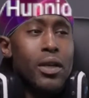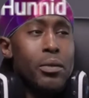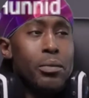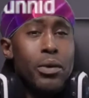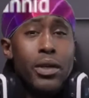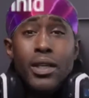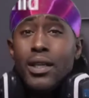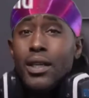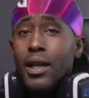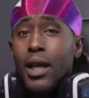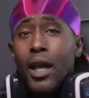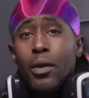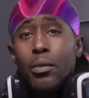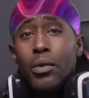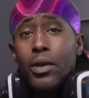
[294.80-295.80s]
Brother, he could have
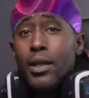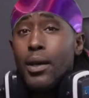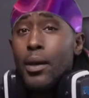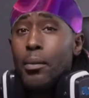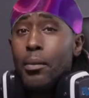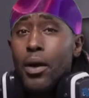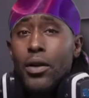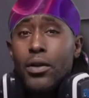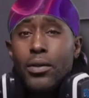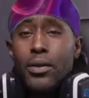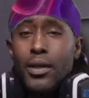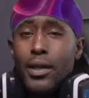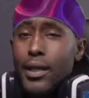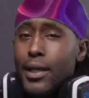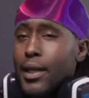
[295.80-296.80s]
had a brother, a murderer,
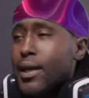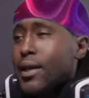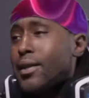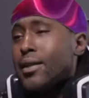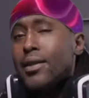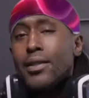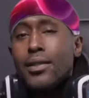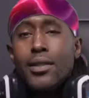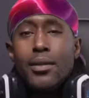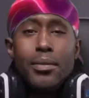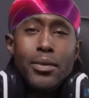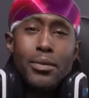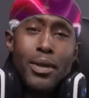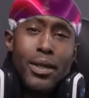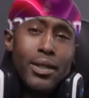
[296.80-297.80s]
a killer, or something. Be
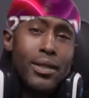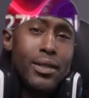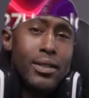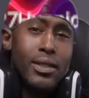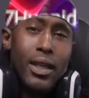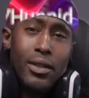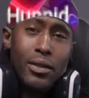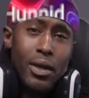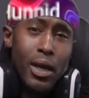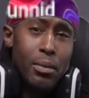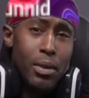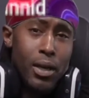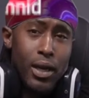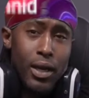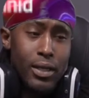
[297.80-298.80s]
ready to take you out
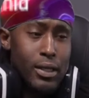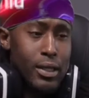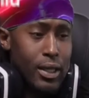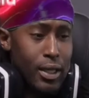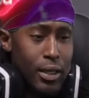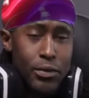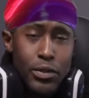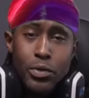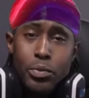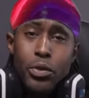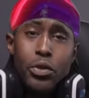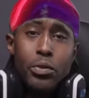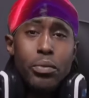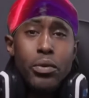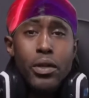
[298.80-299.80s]
behind. He love his
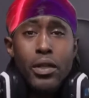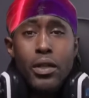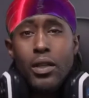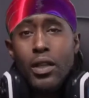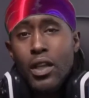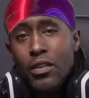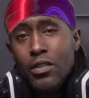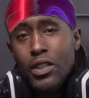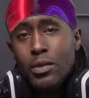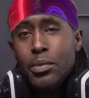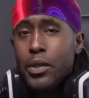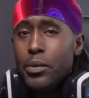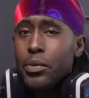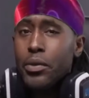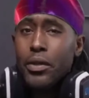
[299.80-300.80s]
little brother, love his
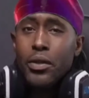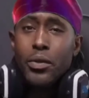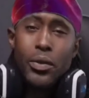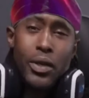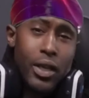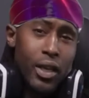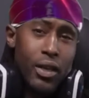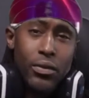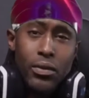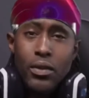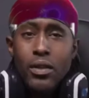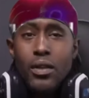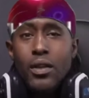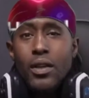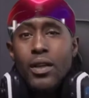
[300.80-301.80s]
big brother, whatever.
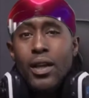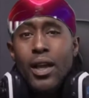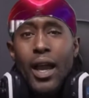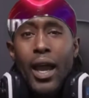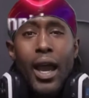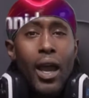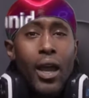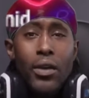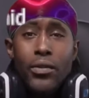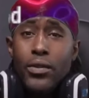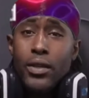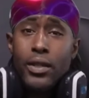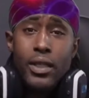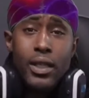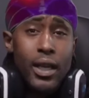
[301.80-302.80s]
However
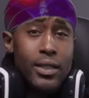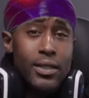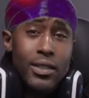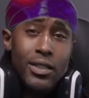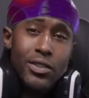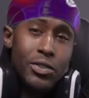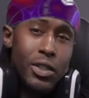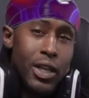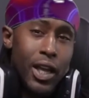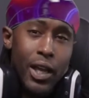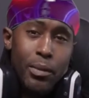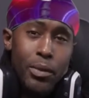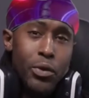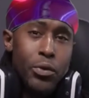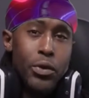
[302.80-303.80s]
the case is, you just can't
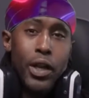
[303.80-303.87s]
be going